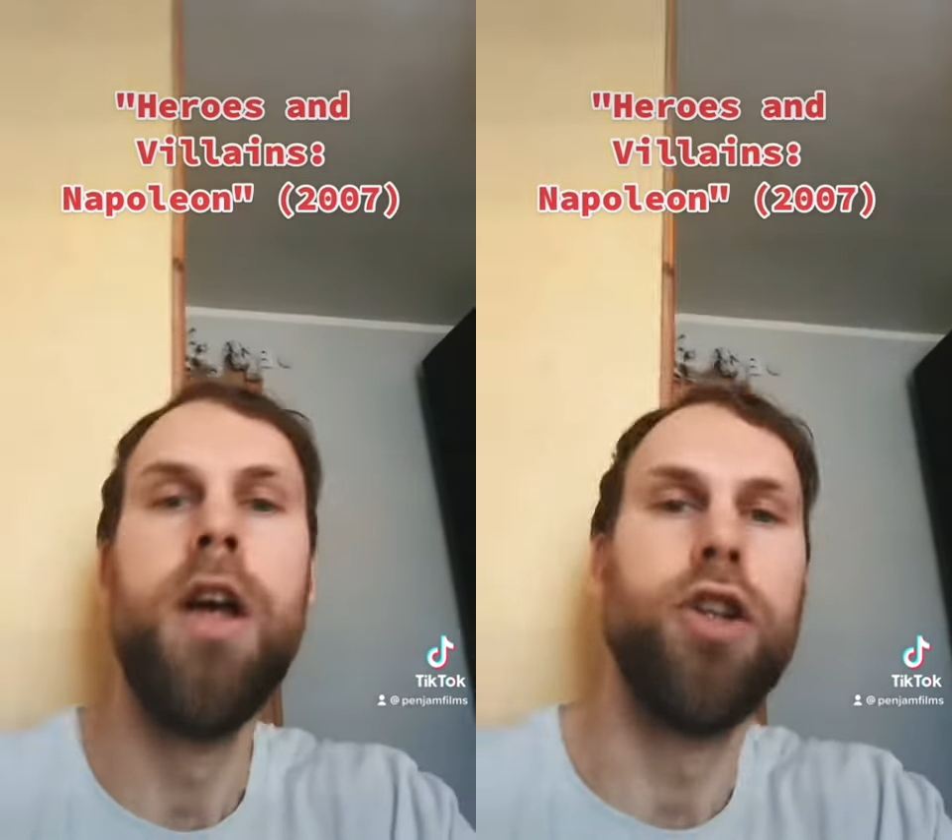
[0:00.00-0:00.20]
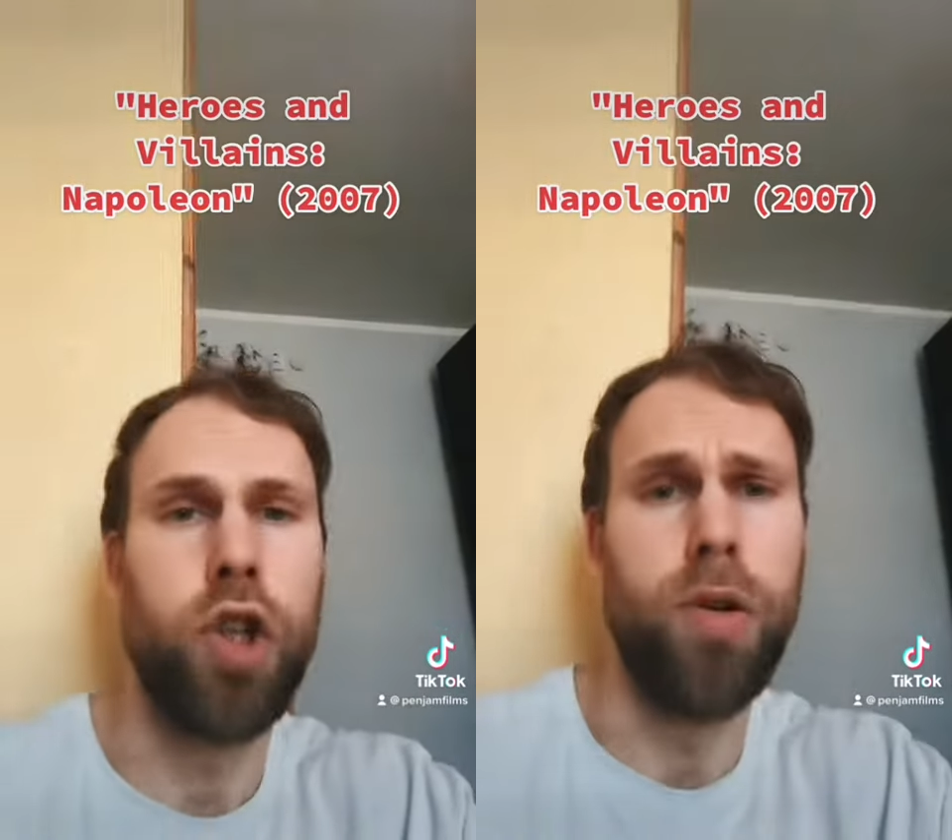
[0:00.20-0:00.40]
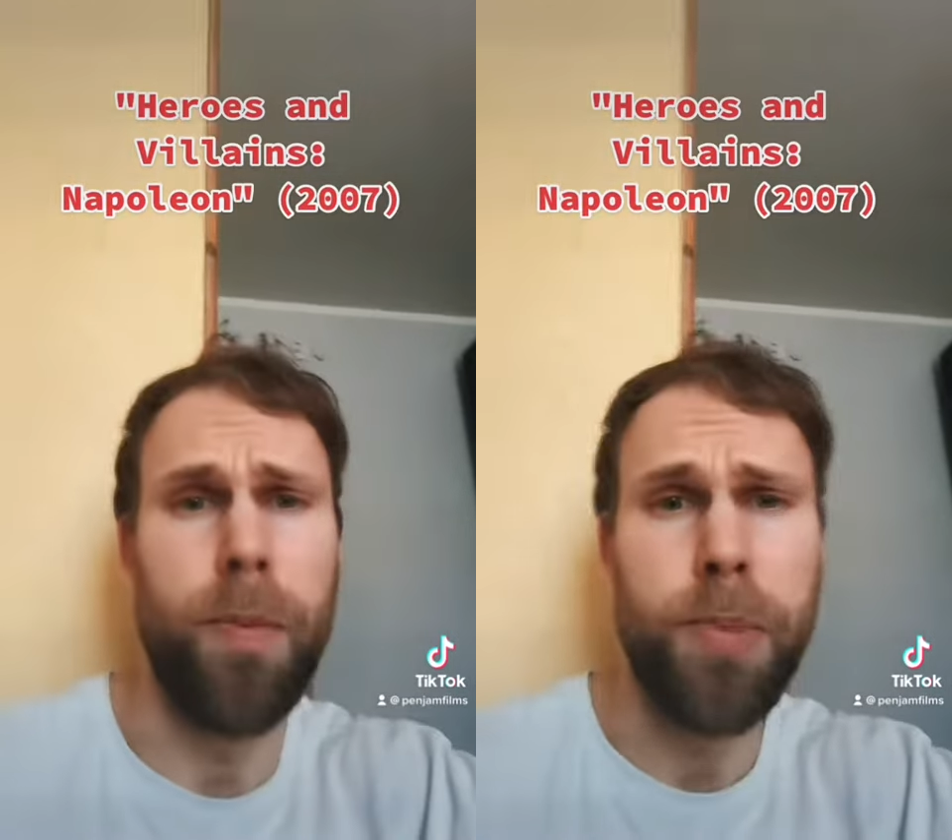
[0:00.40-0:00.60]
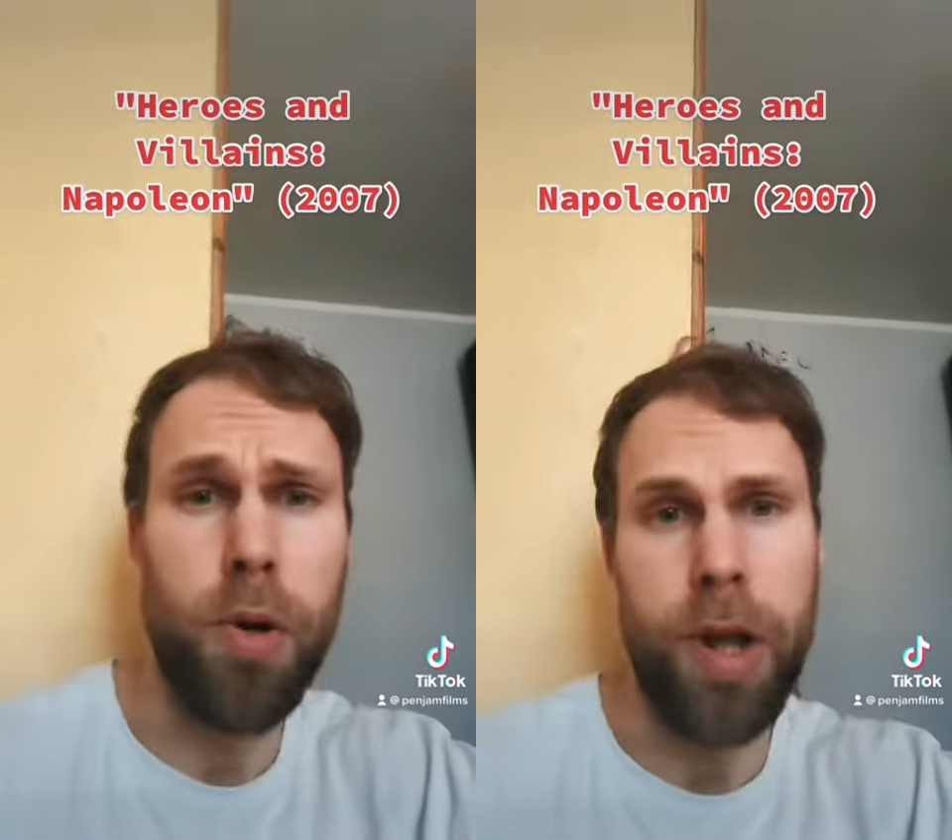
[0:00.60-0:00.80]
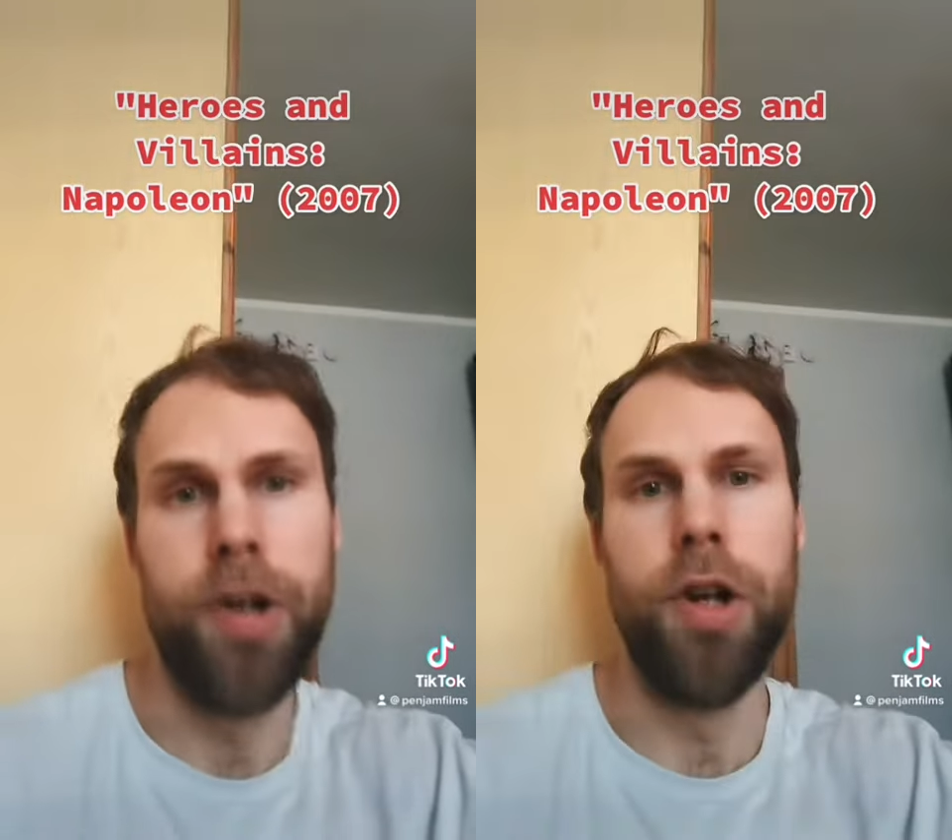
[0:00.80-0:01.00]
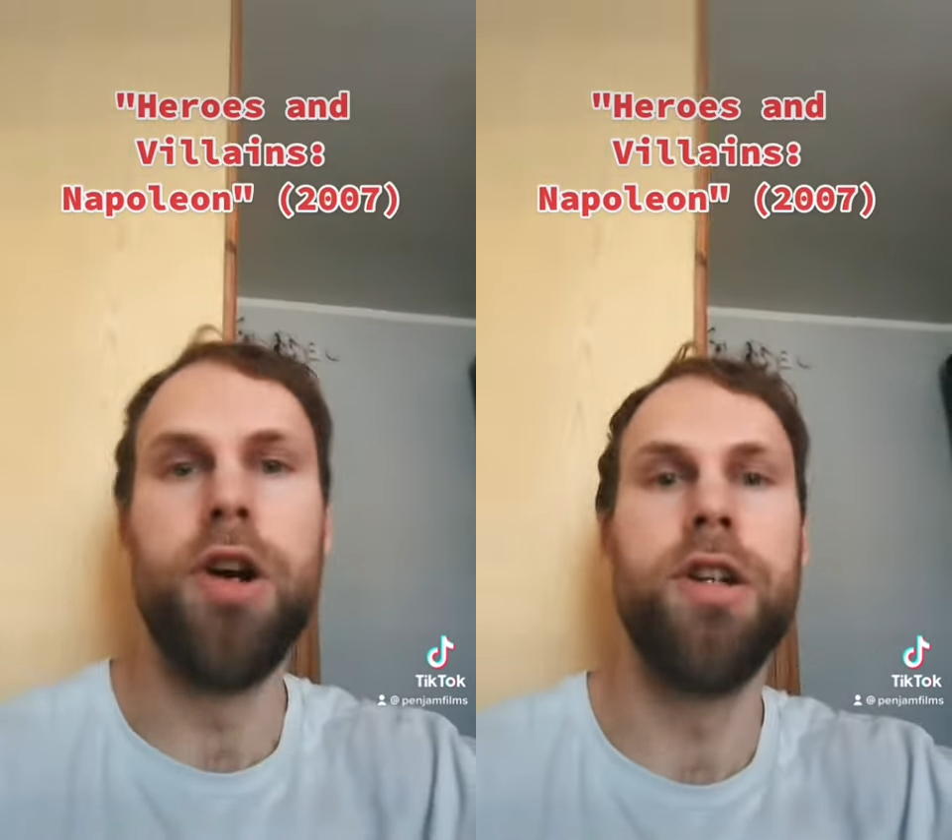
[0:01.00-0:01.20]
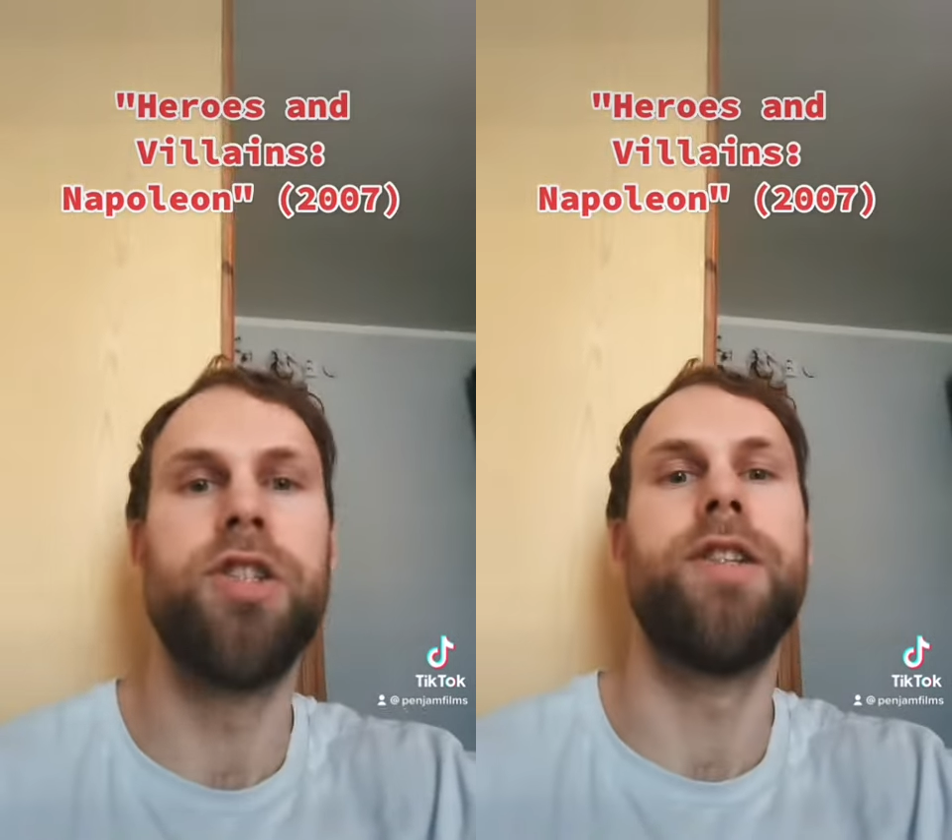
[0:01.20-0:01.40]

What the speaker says: So Napoleon learns